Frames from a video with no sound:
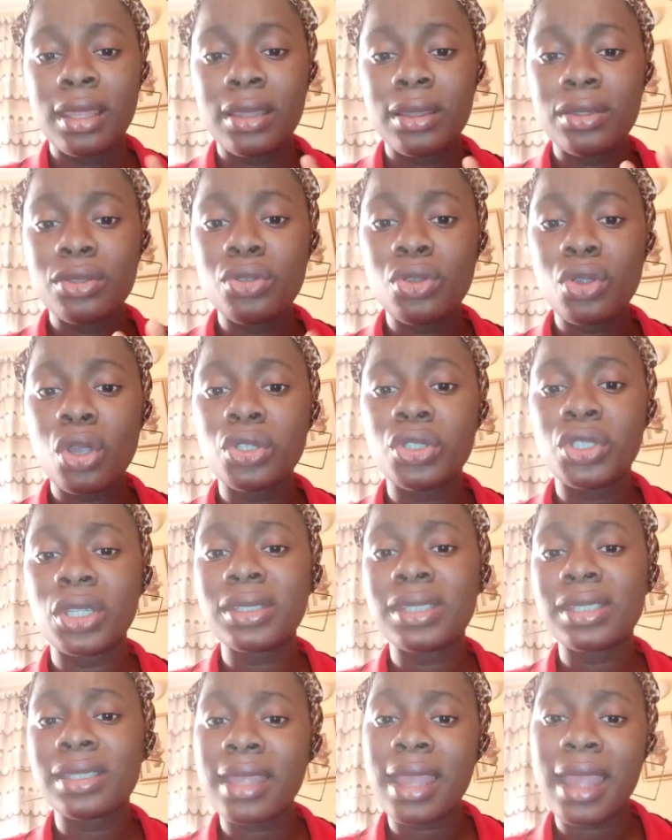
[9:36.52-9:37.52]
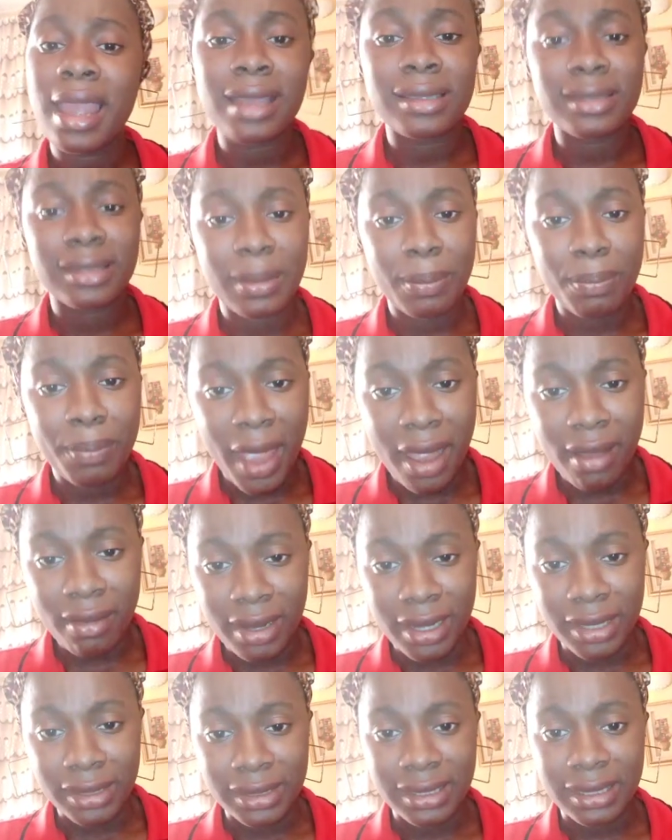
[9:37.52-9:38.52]
Your duty there as the
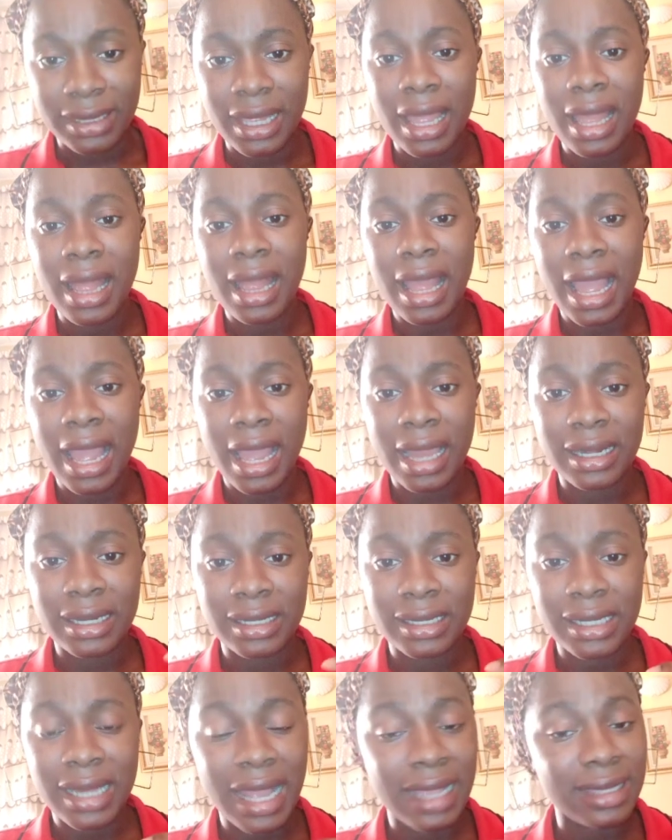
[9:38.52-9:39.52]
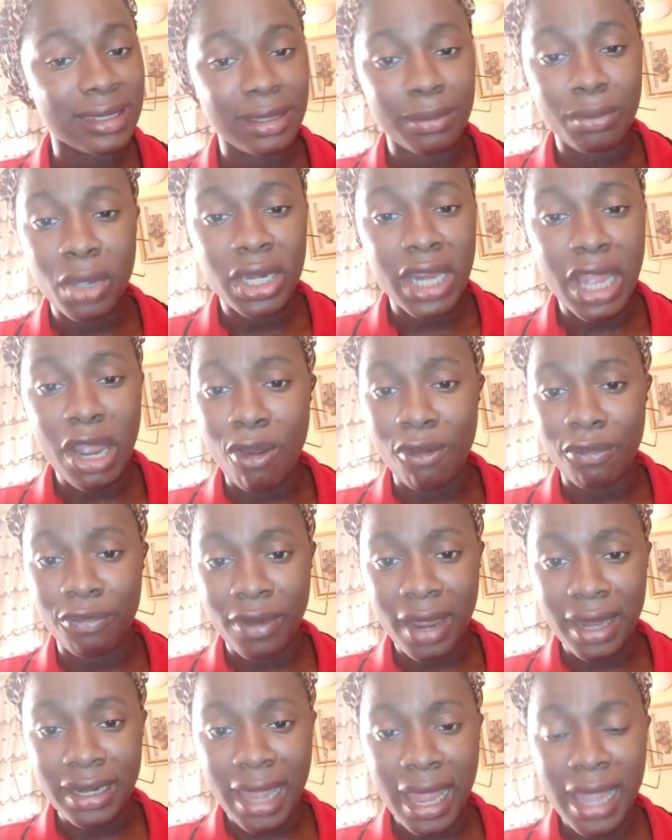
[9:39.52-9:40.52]
parent and as the mother or
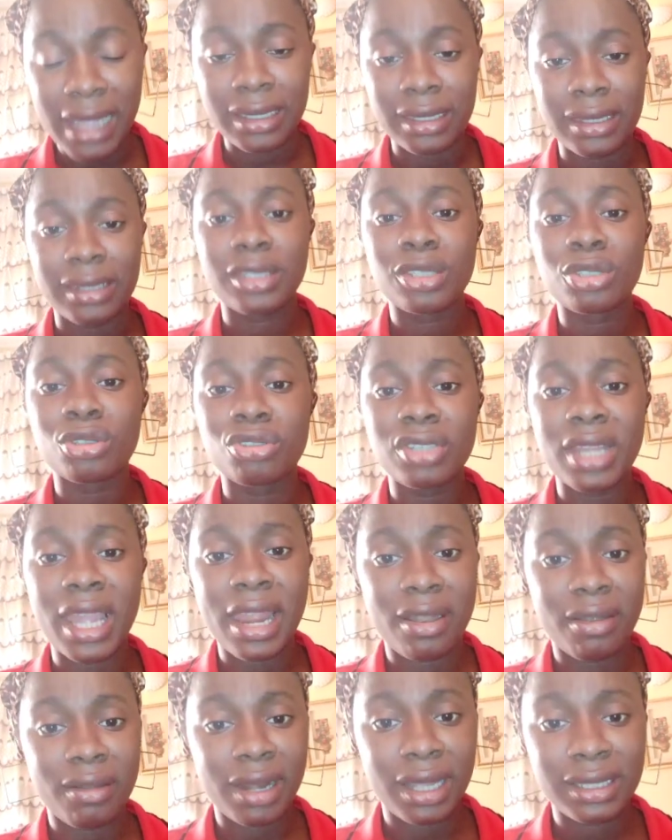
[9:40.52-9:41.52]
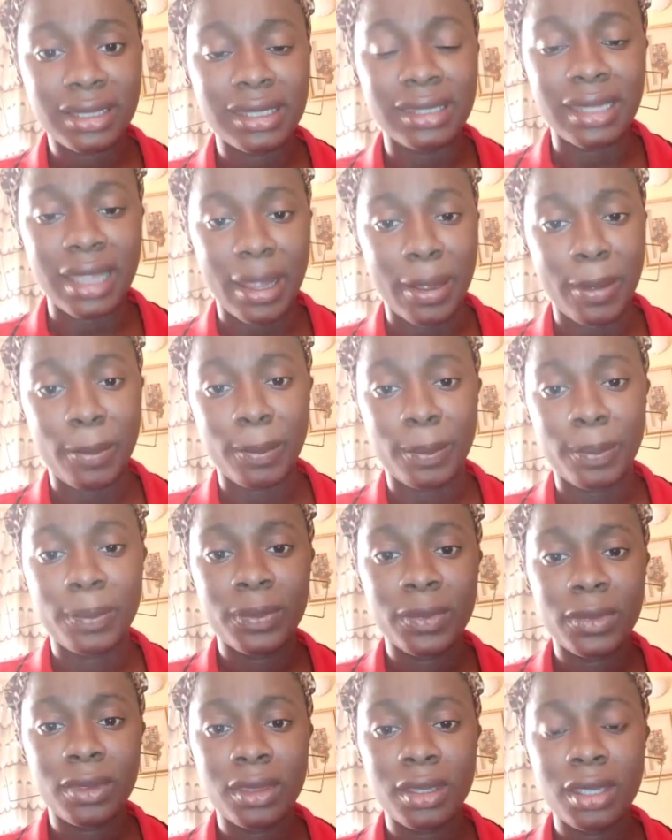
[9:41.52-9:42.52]
father is to direct them,
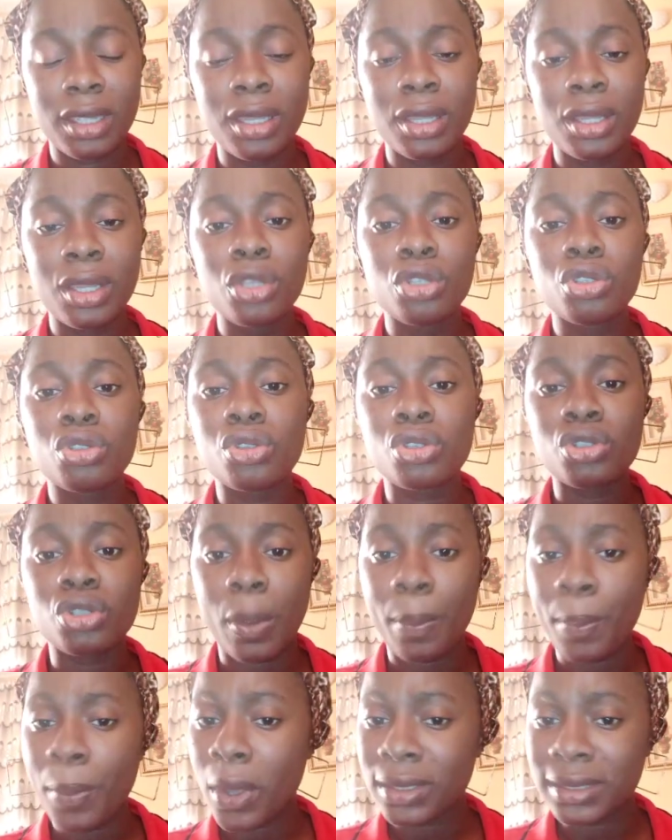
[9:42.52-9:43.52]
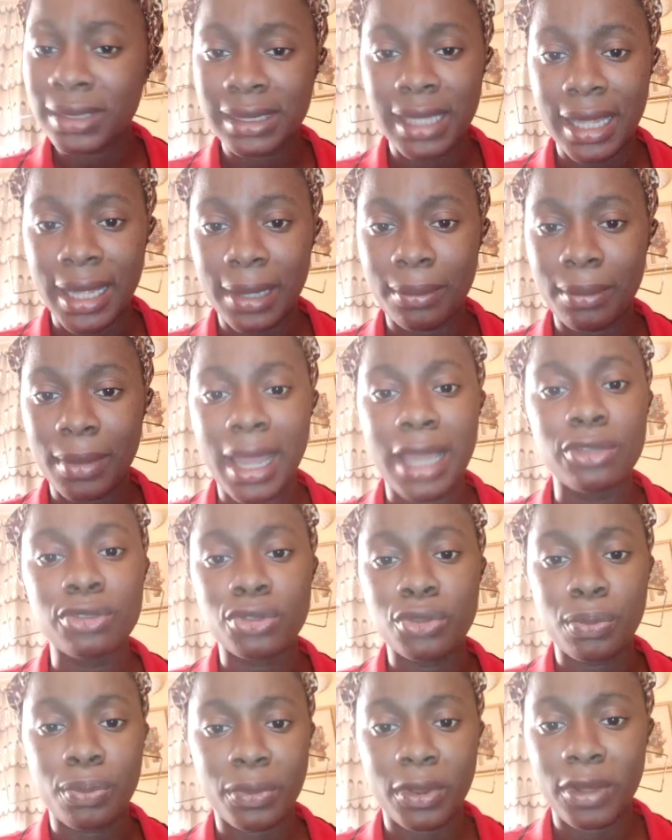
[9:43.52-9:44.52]
to support them, and
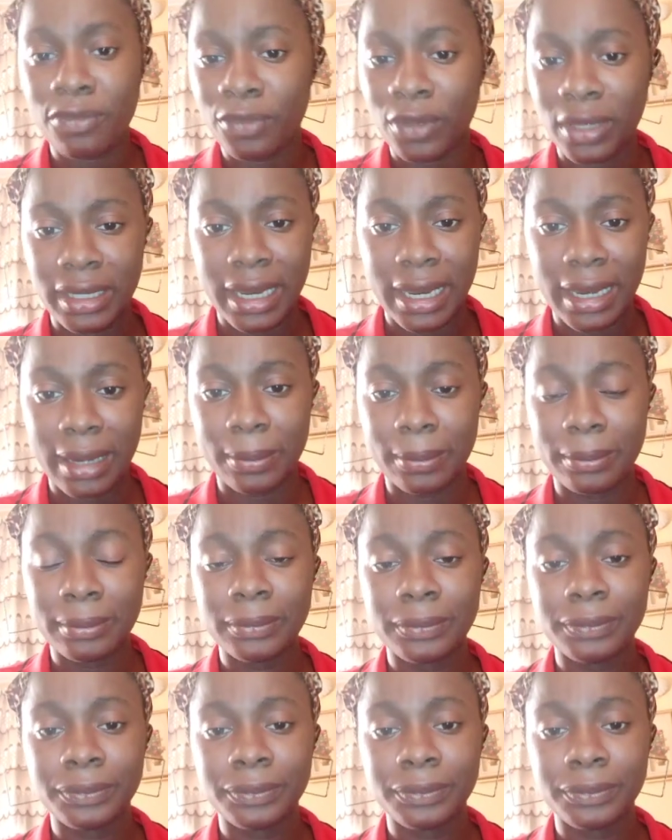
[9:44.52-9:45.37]
to pray for them.